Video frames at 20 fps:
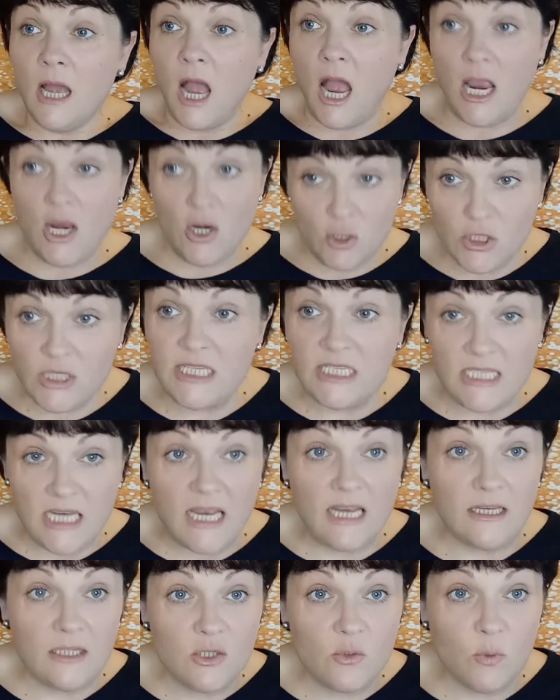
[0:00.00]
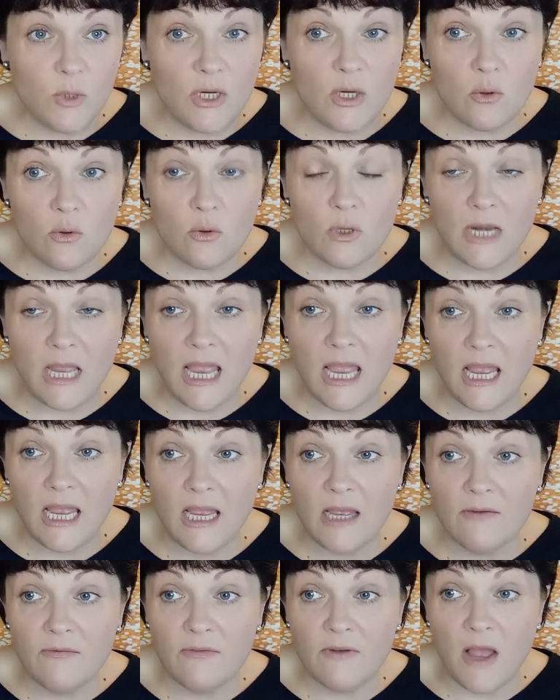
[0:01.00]
I understand we all
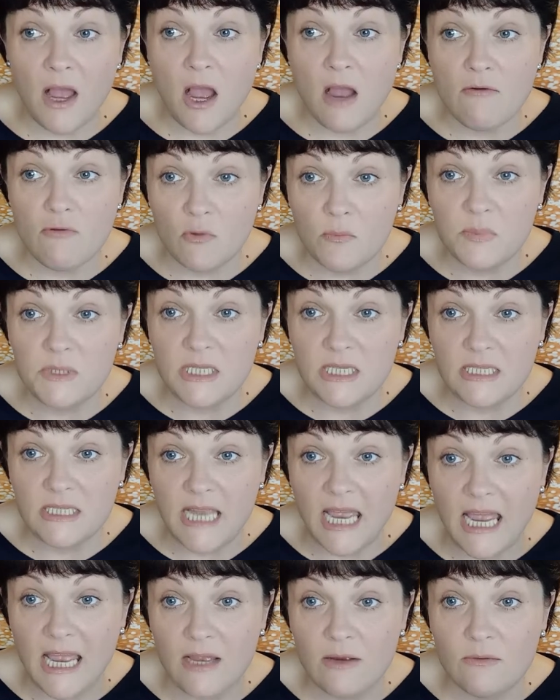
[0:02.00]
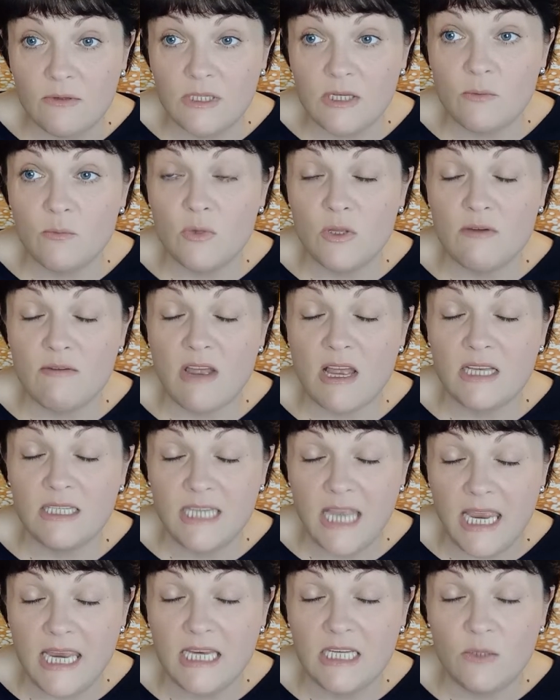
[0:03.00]
have our ups and downs, and there are
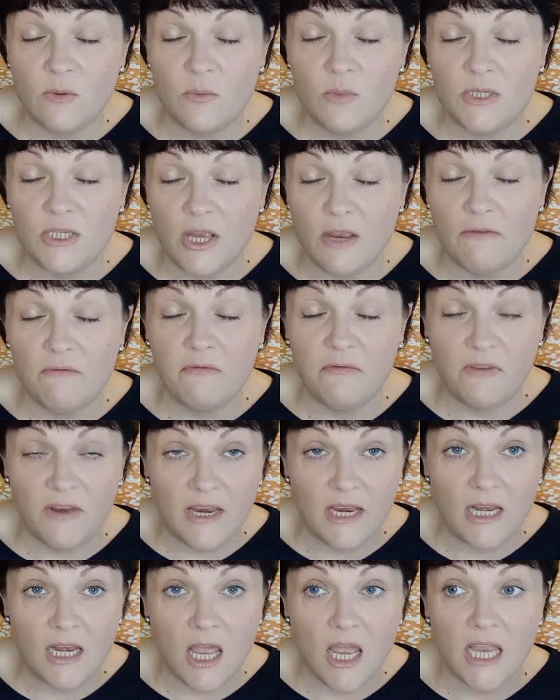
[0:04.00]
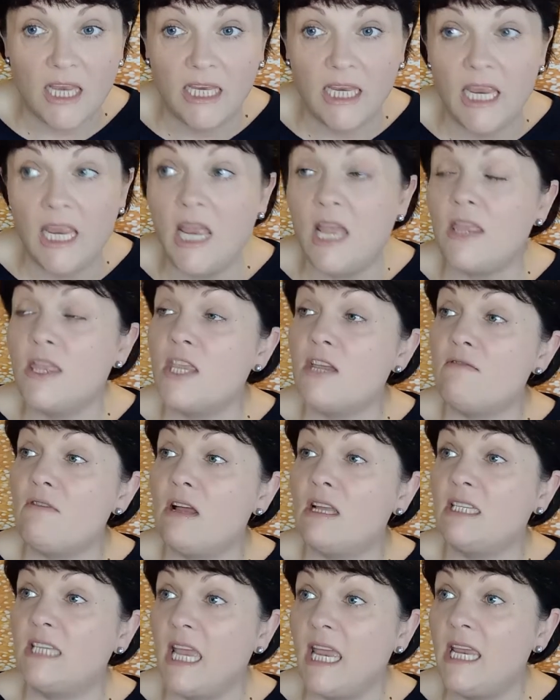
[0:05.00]
days when we don't feel like it, and there
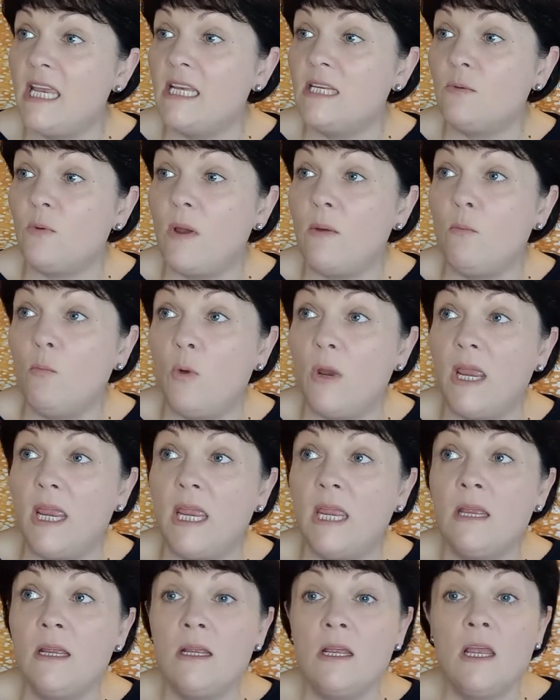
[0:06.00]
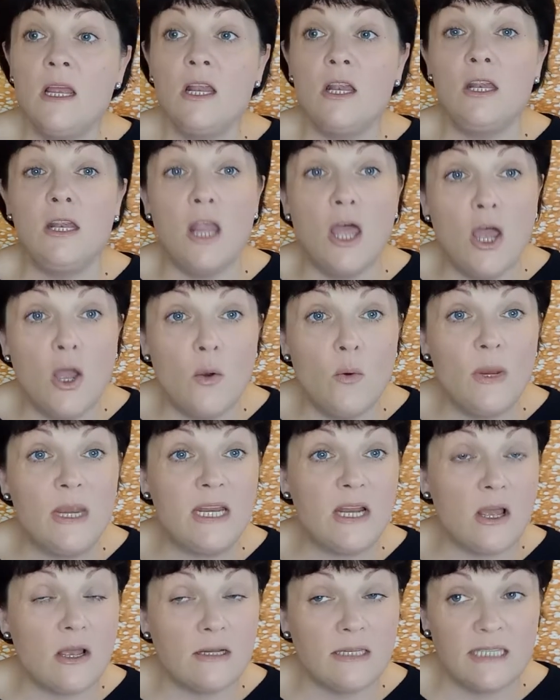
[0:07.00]
are days when we're low
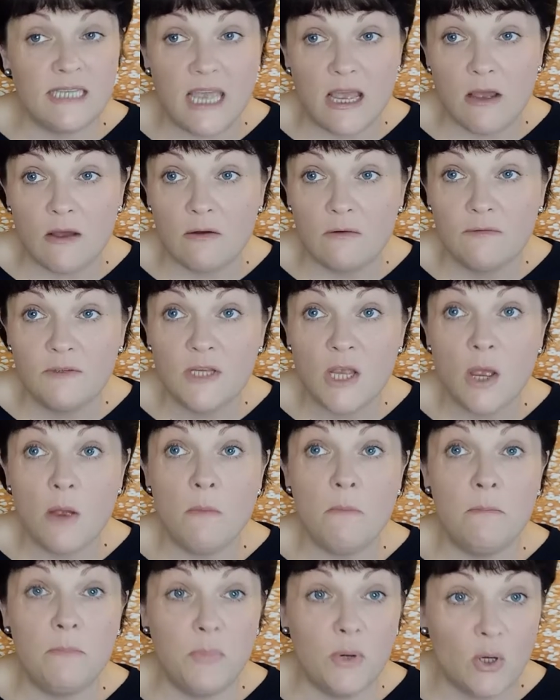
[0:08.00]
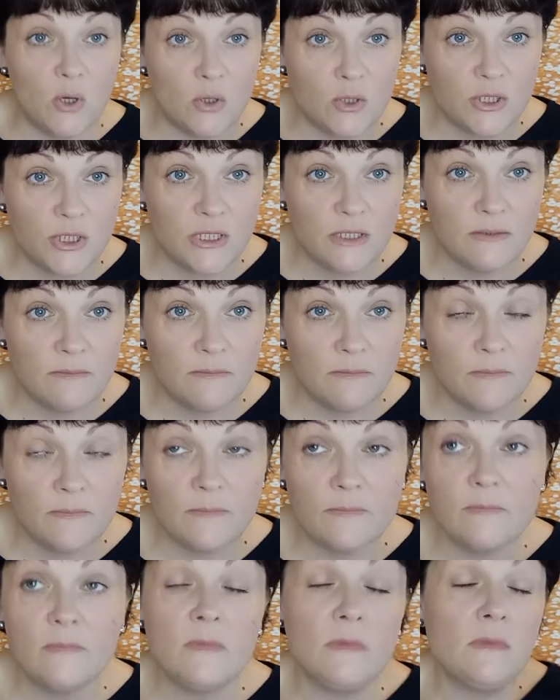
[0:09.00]
in ourselves, but
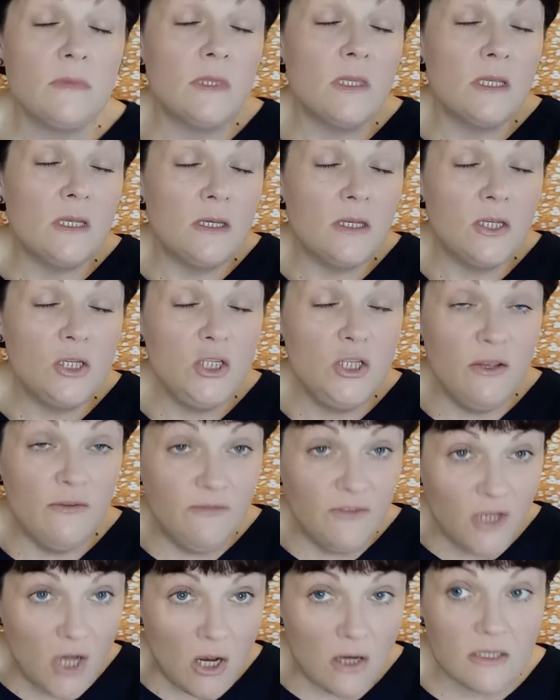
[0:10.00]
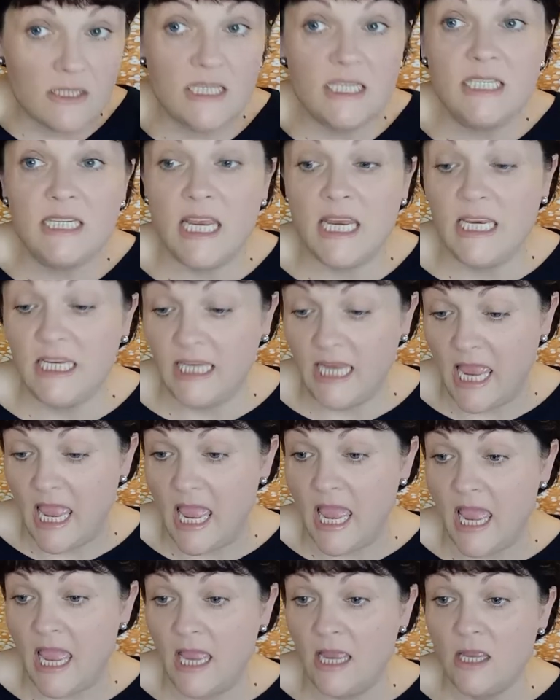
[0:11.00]
you've got to take
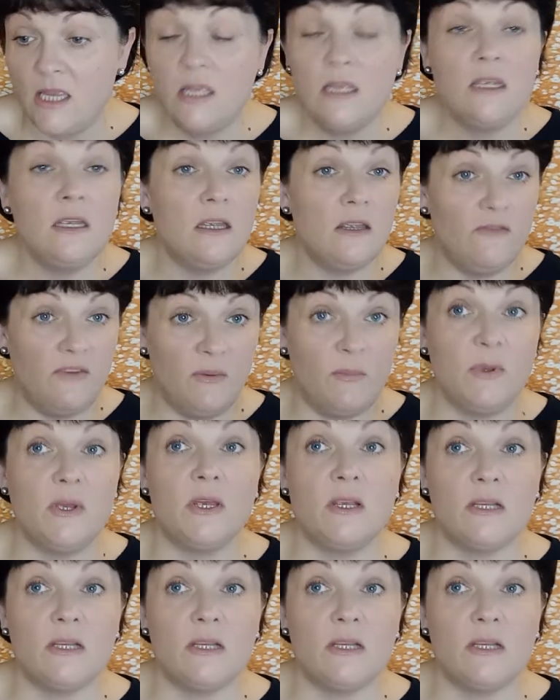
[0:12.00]
care of your